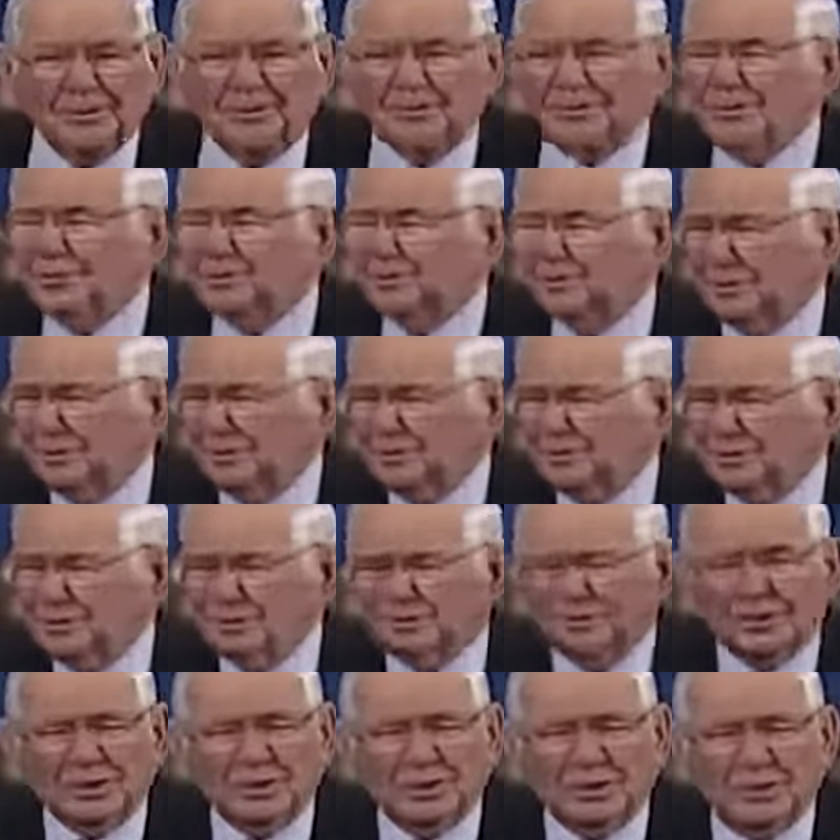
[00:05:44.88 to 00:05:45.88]
You can
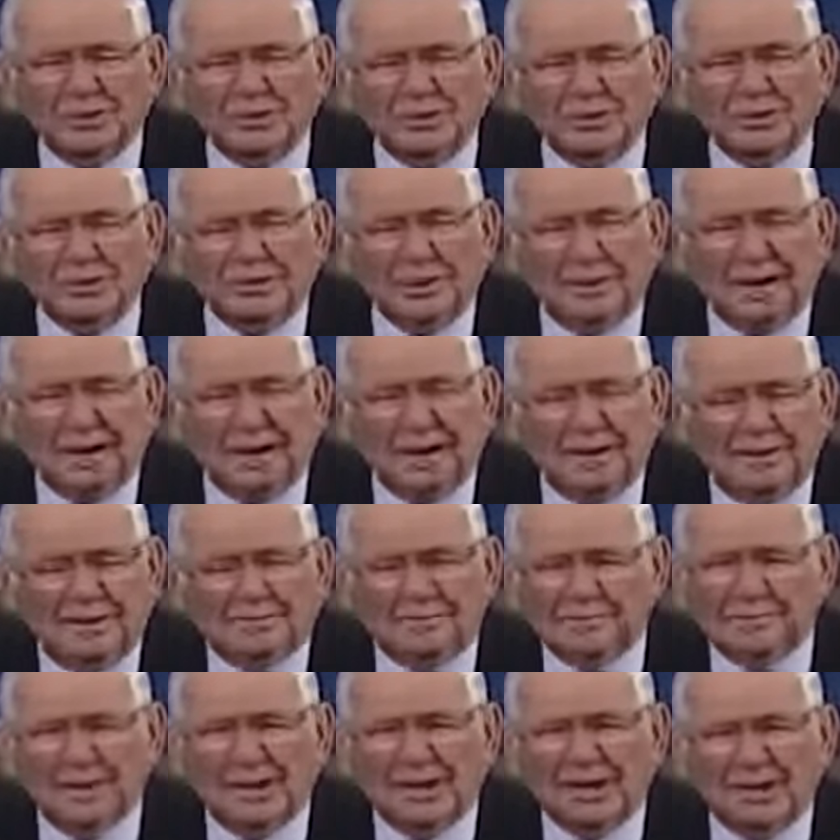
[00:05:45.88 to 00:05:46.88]
worship the golden
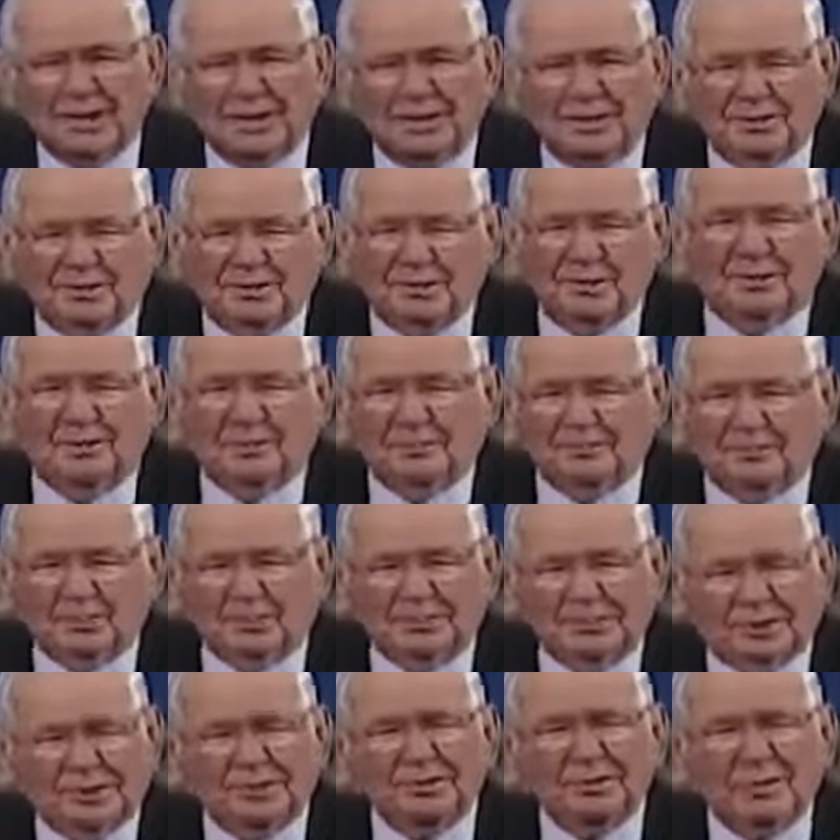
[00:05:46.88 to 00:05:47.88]
calves right here uh,
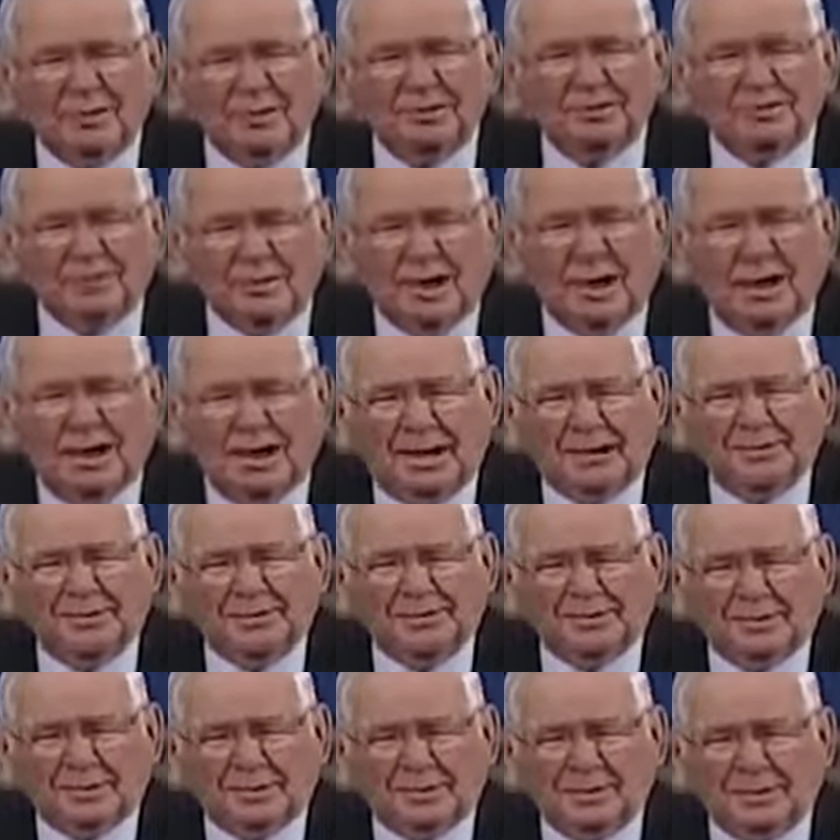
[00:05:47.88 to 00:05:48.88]
for the ten
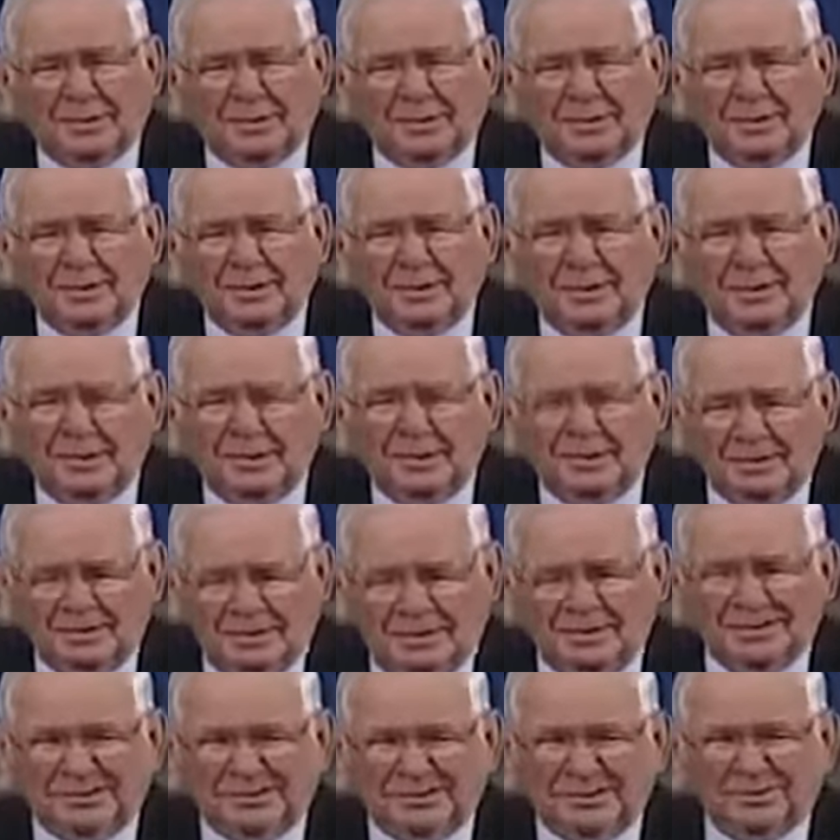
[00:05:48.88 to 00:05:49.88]
tribes." Okay,
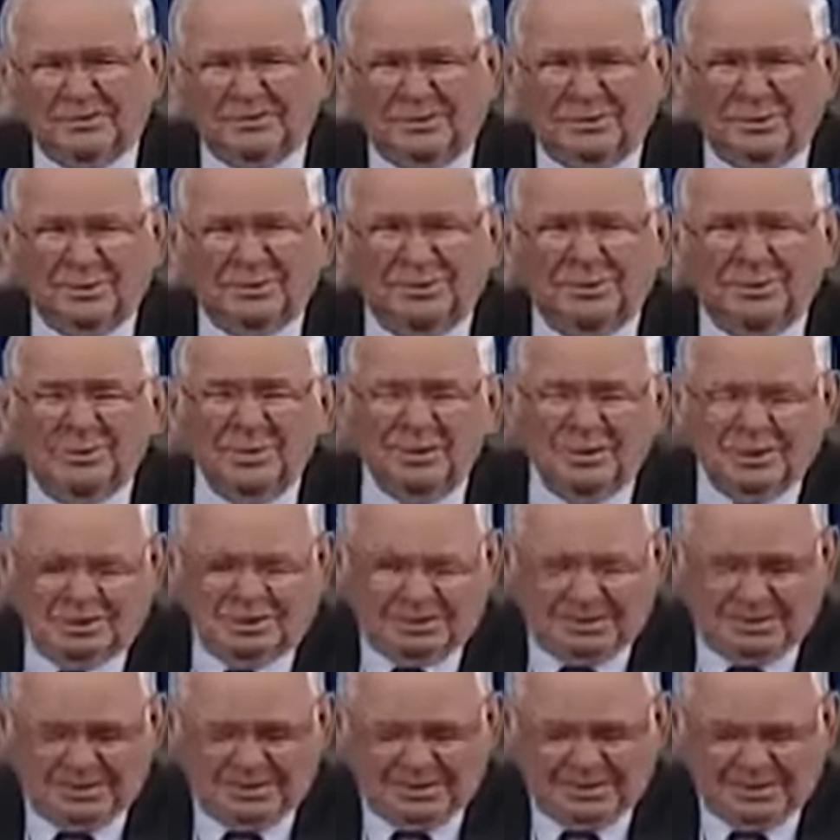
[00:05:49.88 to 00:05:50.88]
this is where
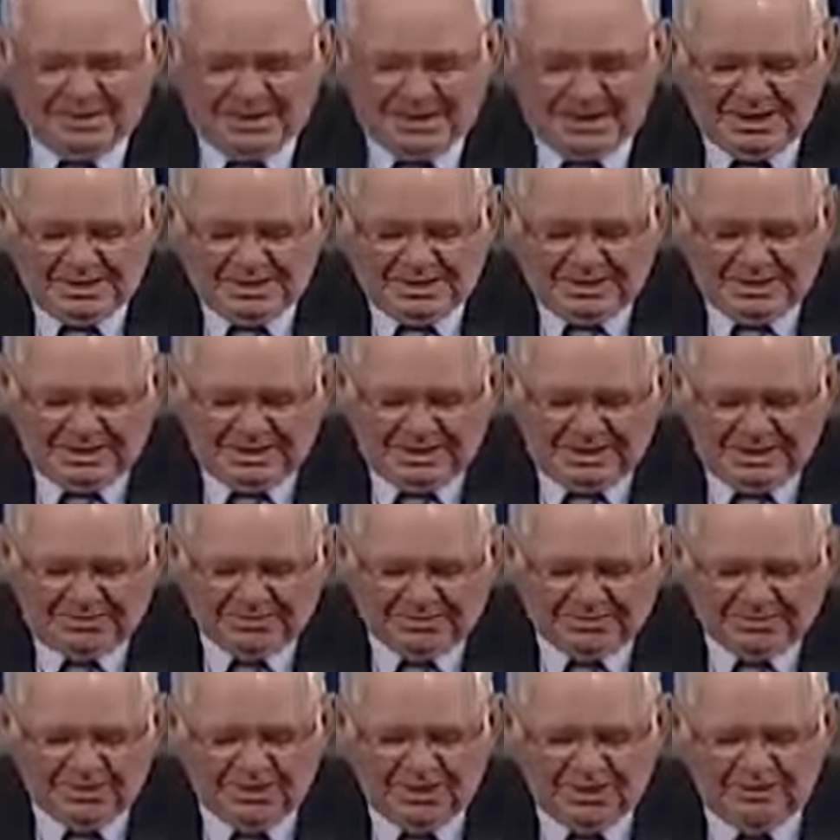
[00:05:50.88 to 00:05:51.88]
they began to get
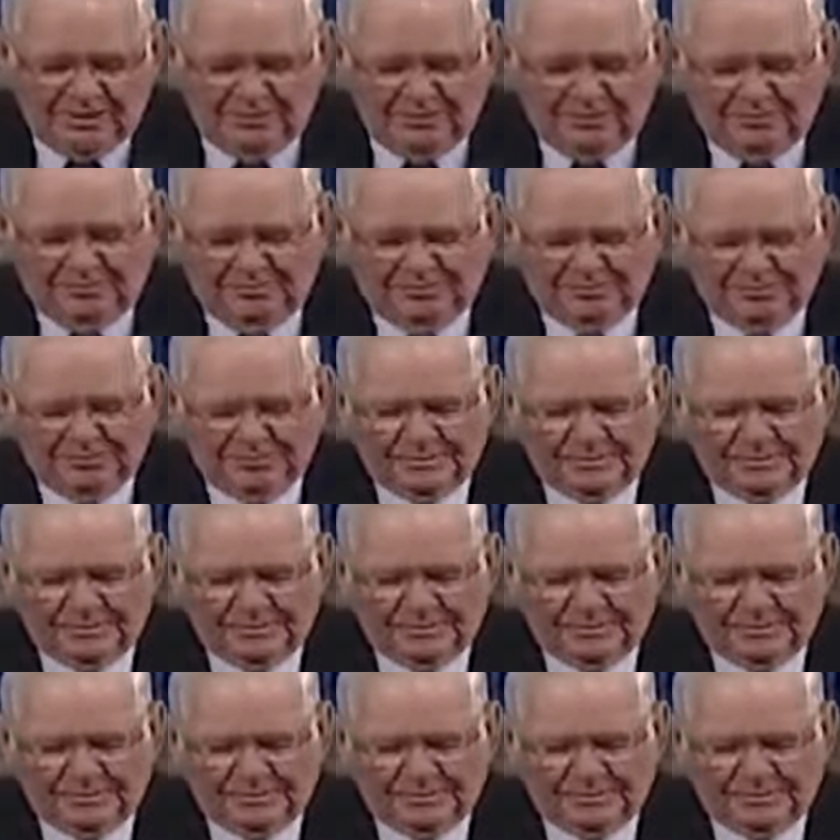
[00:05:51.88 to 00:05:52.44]
in trouble.